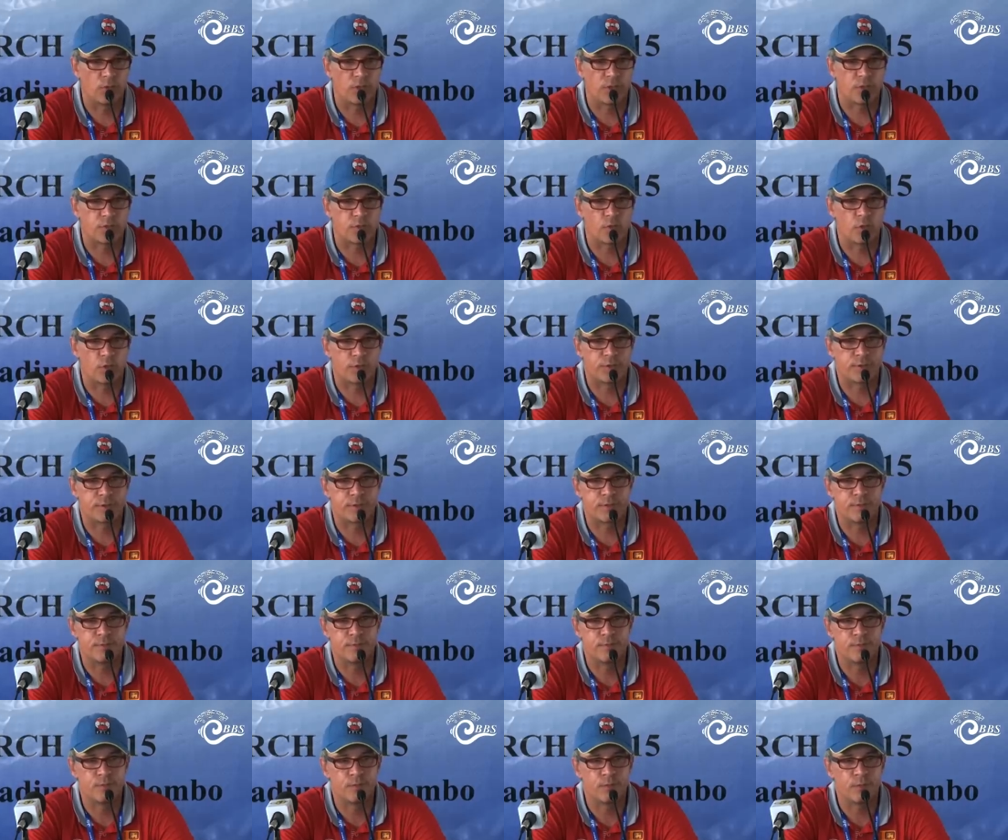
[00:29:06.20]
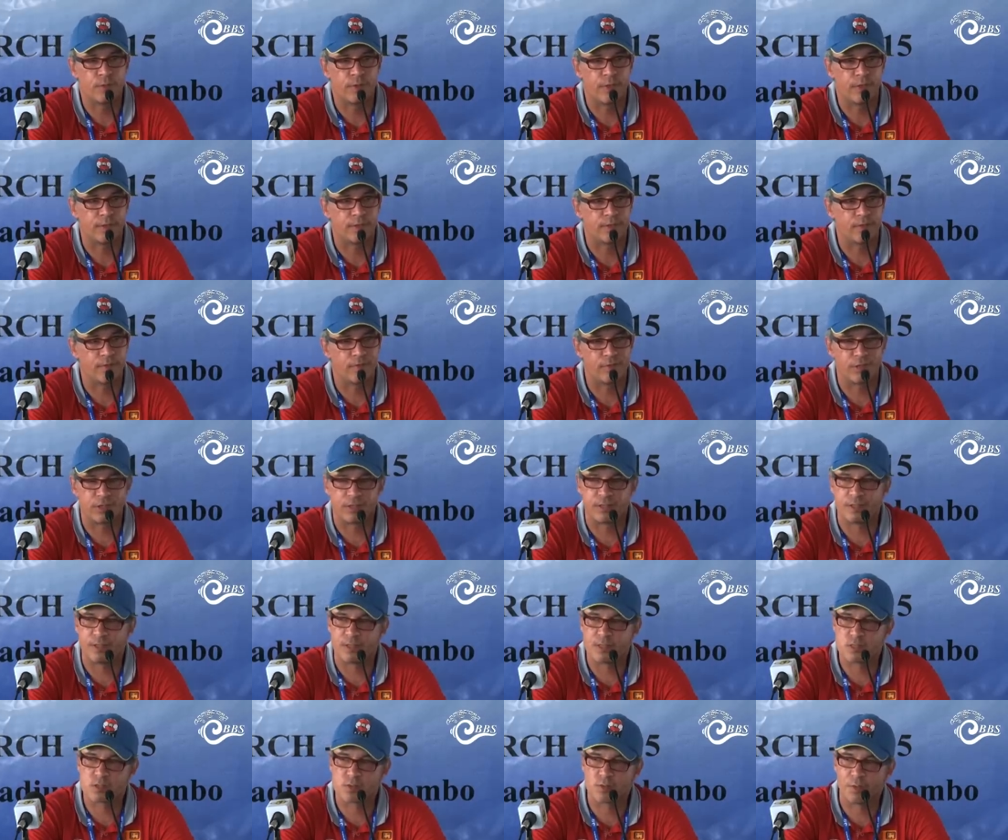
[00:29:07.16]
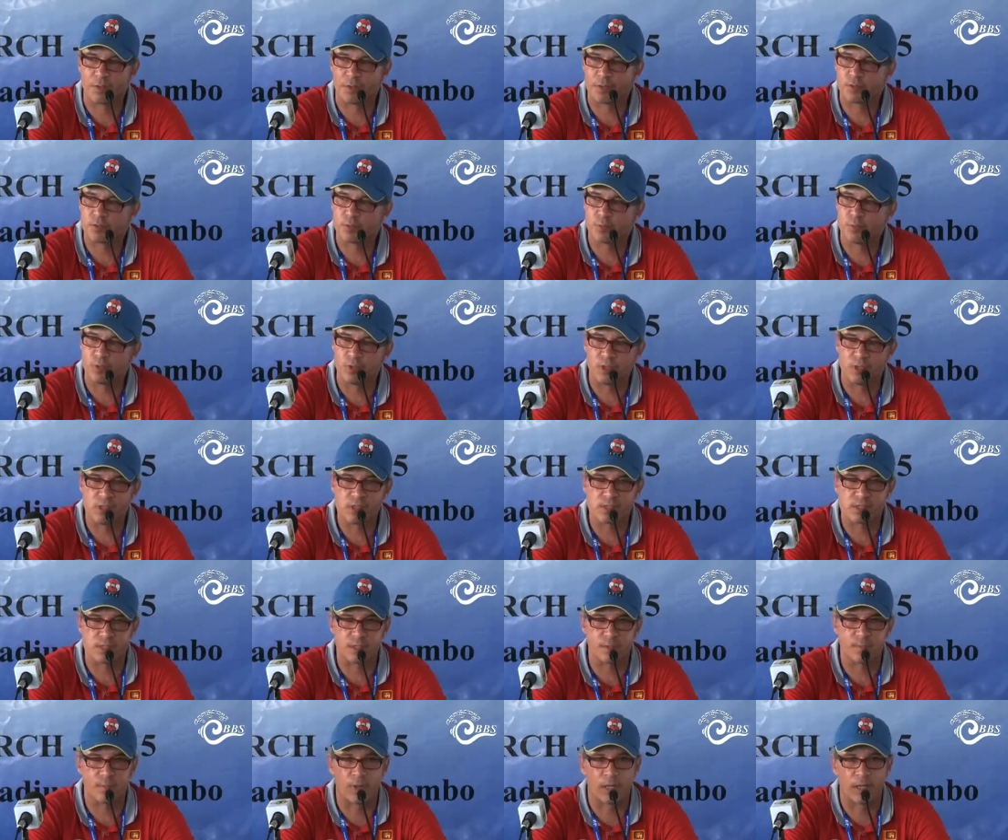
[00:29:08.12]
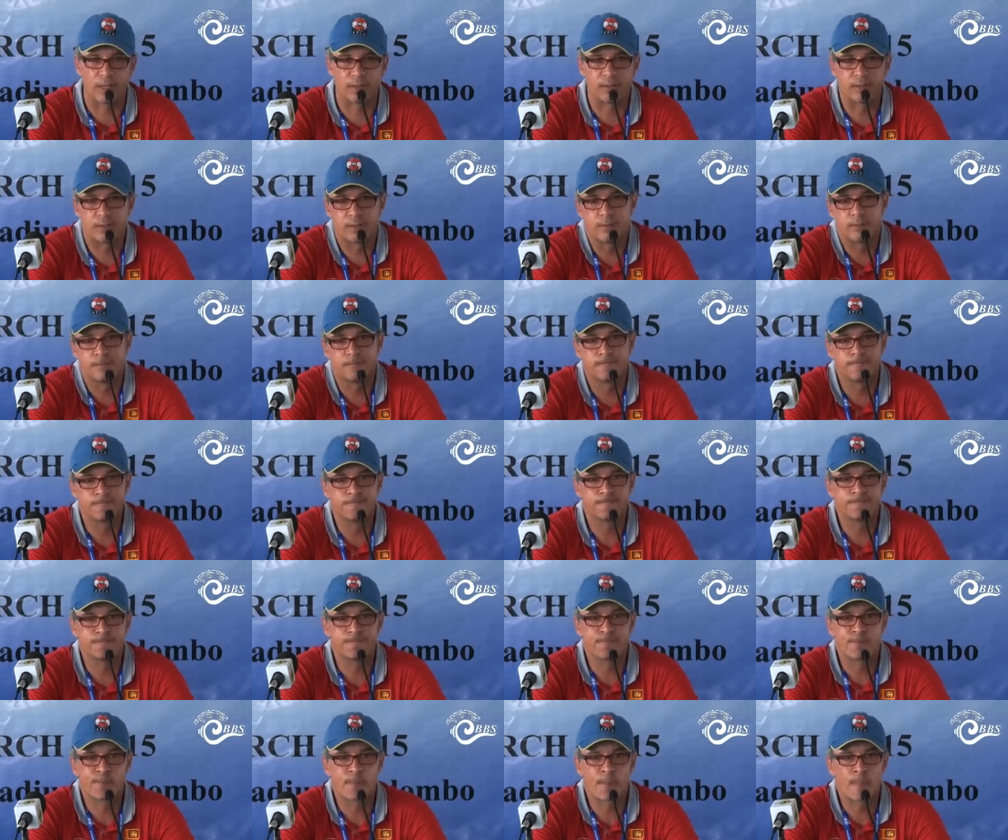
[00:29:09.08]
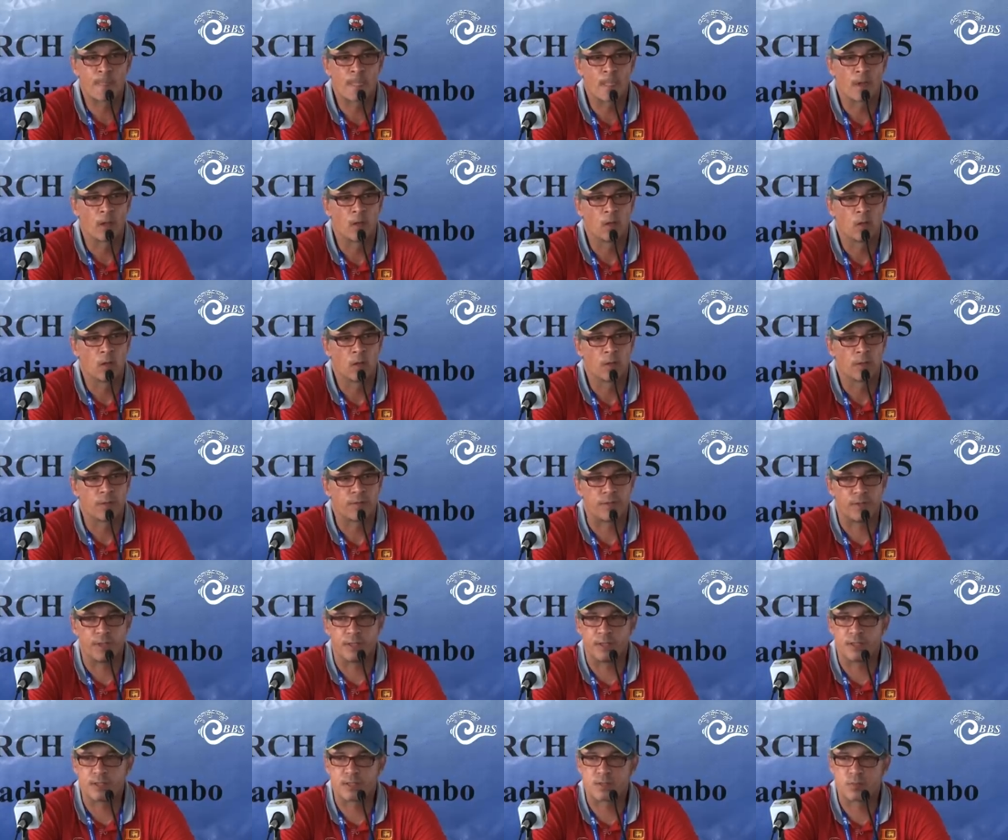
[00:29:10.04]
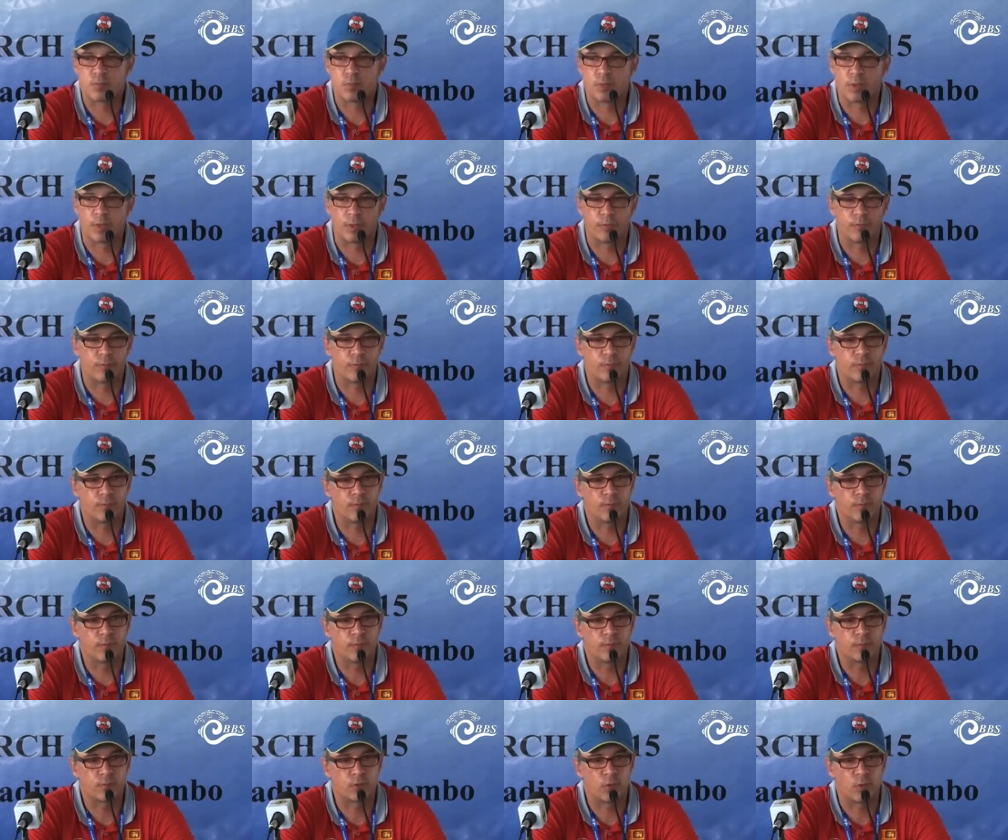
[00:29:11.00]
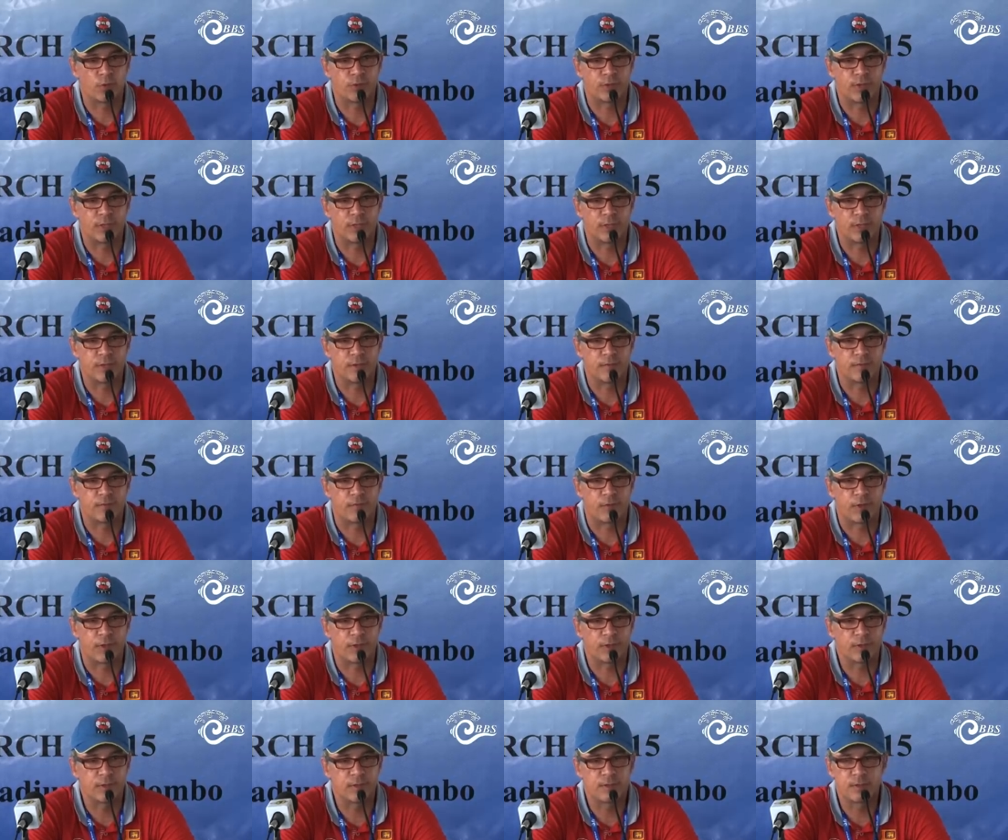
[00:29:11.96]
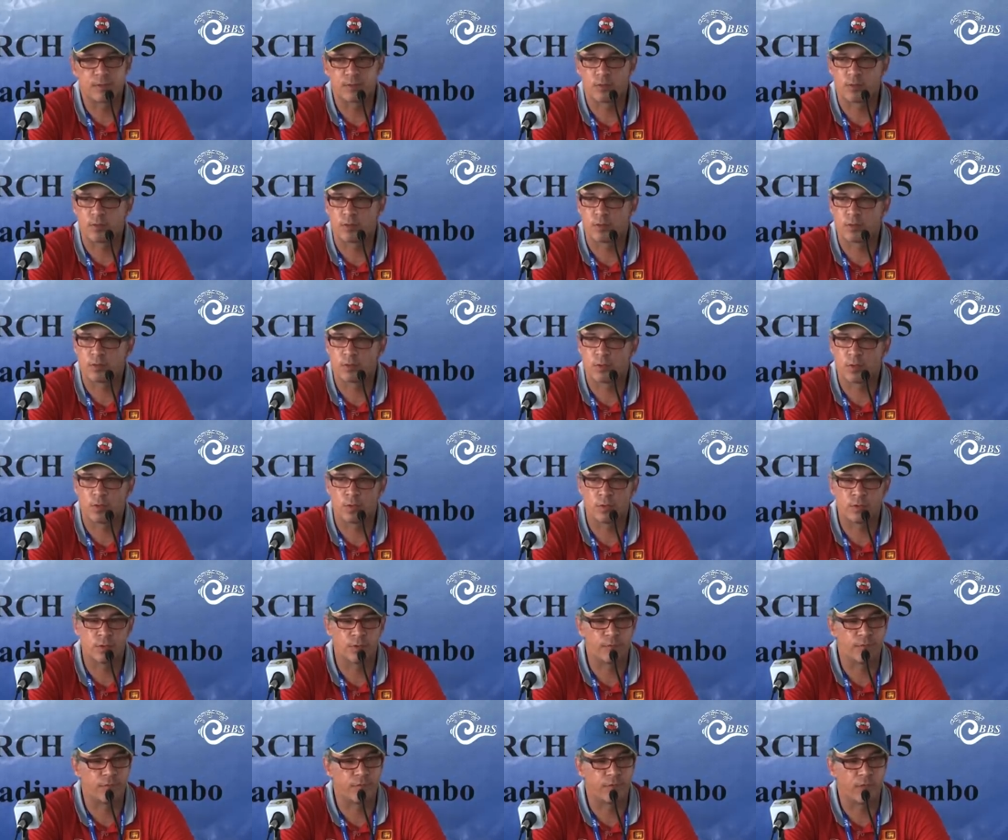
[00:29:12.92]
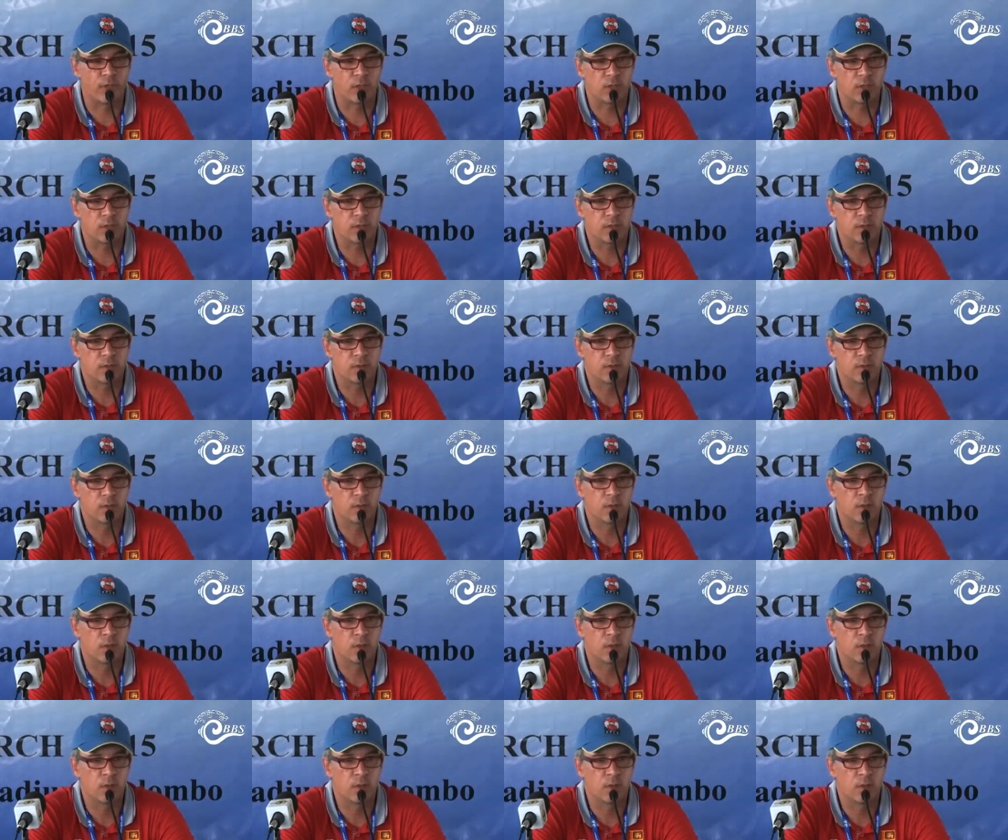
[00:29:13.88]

we thought that everything is going to be easy, but things were totally different on the field.